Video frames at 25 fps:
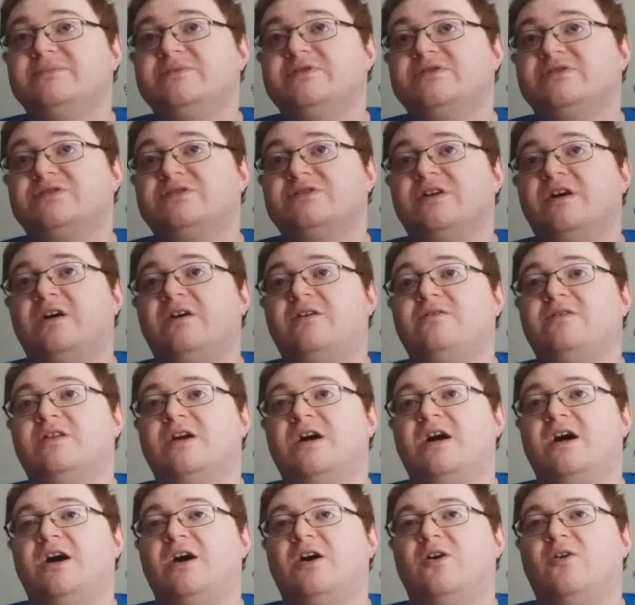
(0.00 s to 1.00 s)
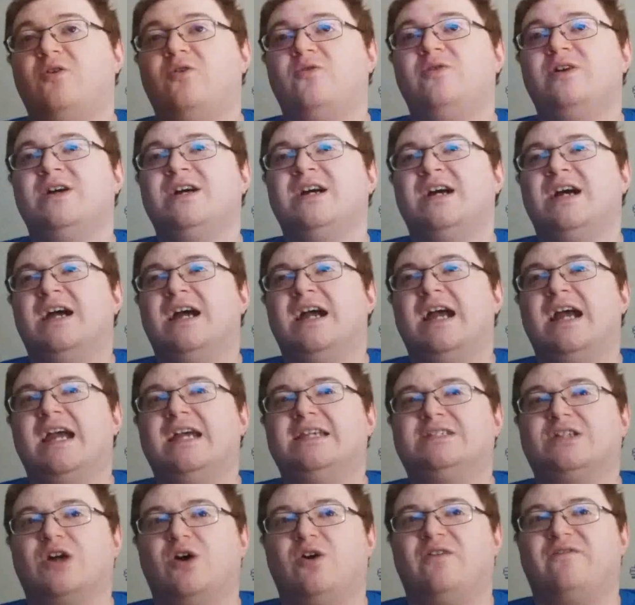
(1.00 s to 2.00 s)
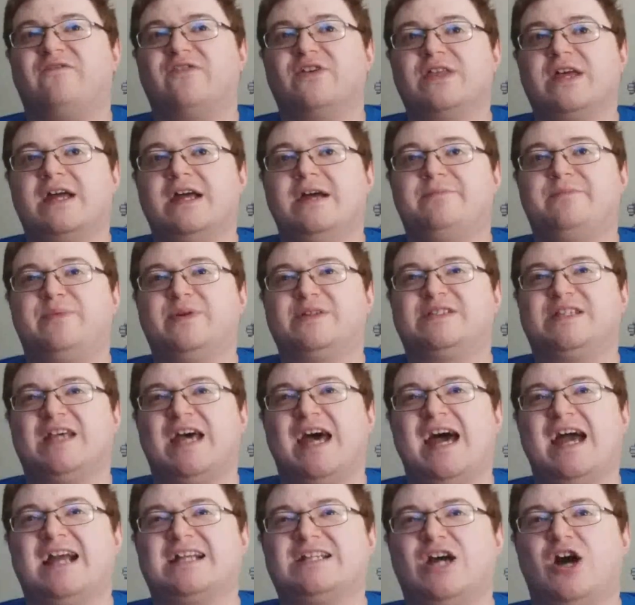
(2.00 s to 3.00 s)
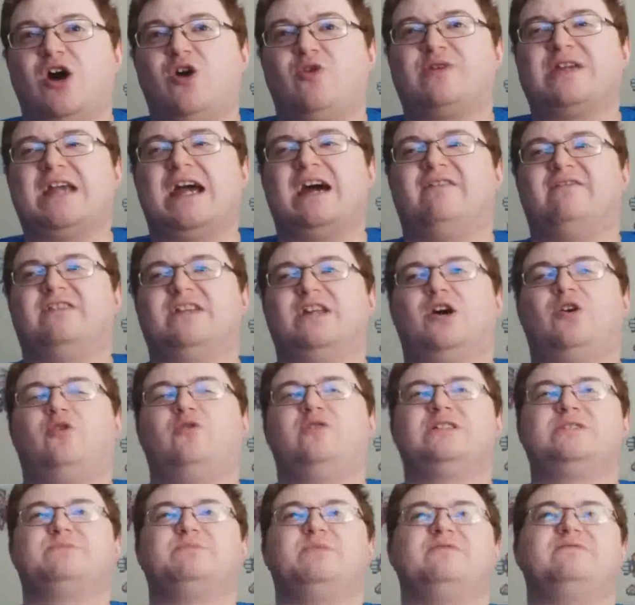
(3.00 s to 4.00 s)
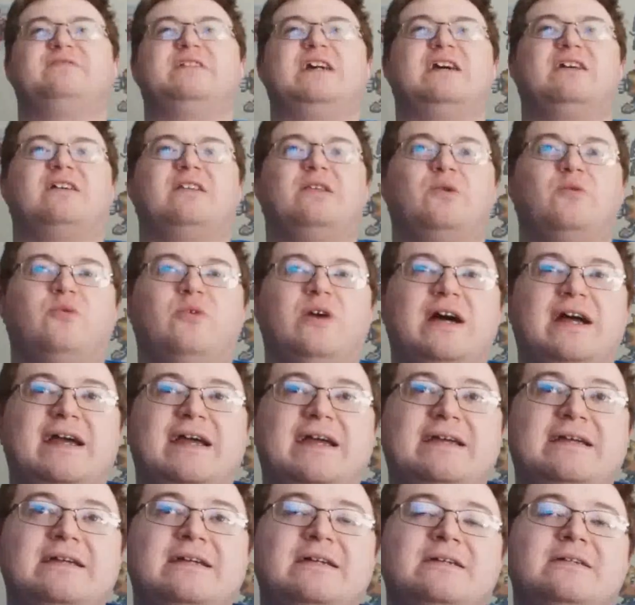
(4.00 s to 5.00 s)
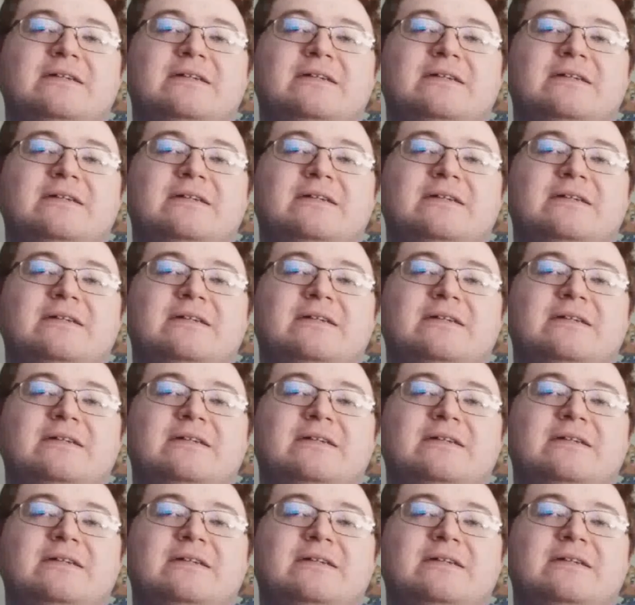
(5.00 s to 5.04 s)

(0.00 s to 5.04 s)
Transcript: Solo. He's going for the hip of techno. Kevin Owens moves out of the way.